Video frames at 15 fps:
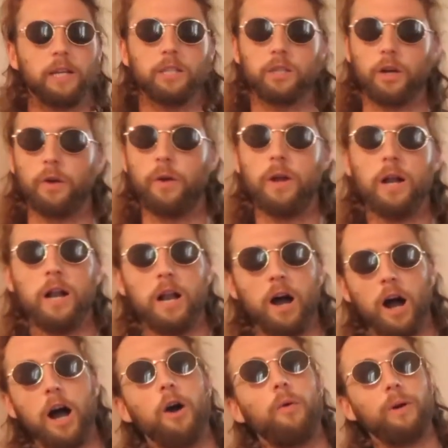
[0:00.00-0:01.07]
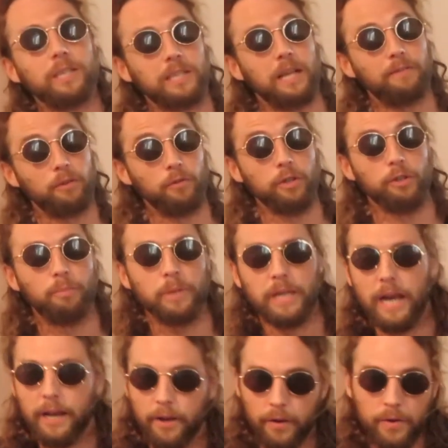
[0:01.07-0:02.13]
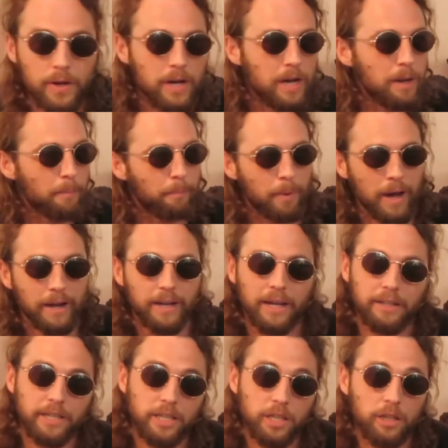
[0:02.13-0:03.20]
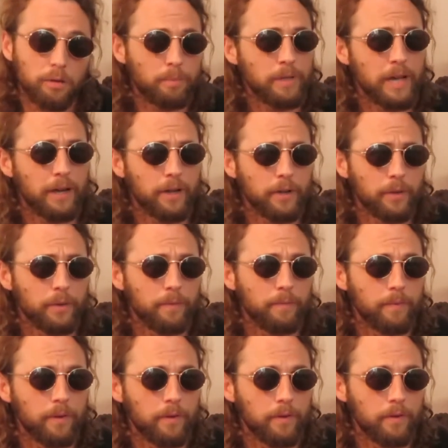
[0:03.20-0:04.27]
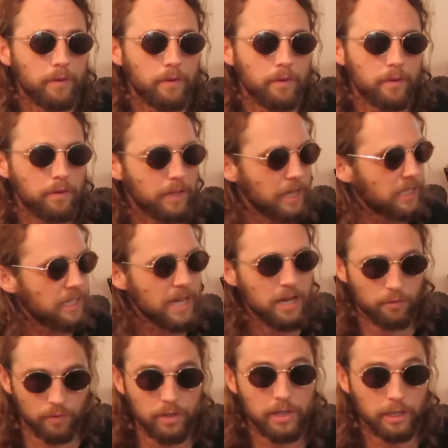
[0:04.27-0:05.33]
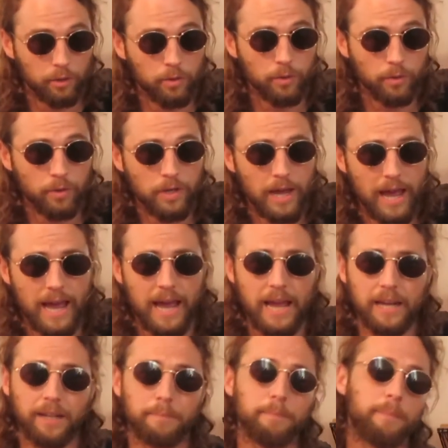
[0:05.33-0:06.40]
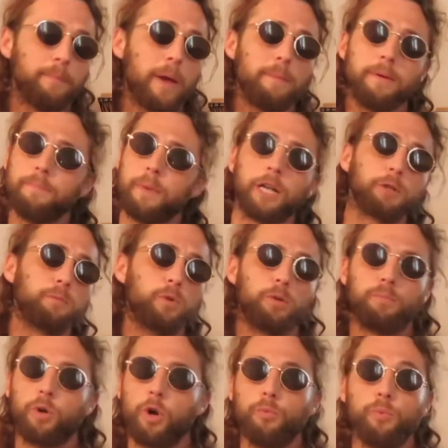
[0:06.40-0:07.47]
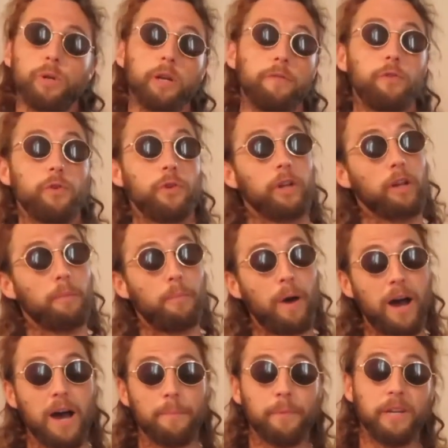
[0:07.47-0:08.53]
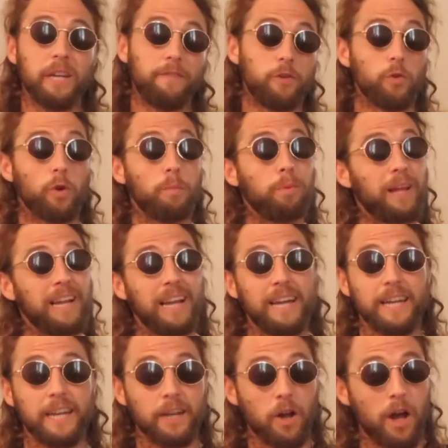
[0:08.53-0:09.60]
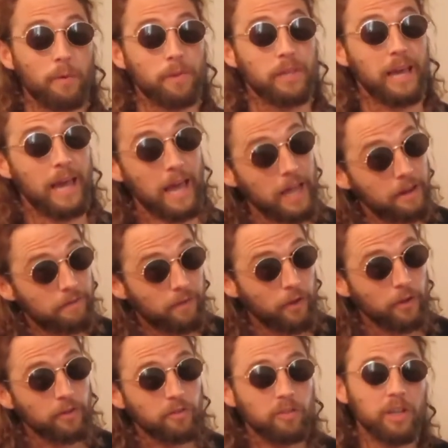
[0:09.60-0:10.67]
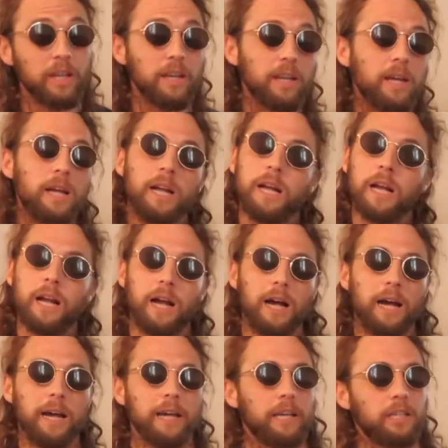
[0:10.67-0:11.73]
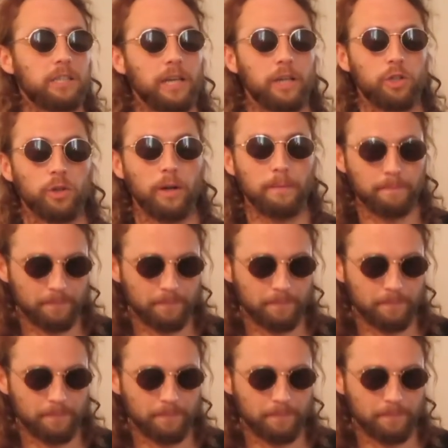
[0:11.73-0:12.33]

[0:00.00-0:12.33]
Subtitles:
So I always love a real piano, but a digital piano, they sound really good and maybe much more appropriate if you're in an apartment, if you want to play late at night with your headphones in, etc.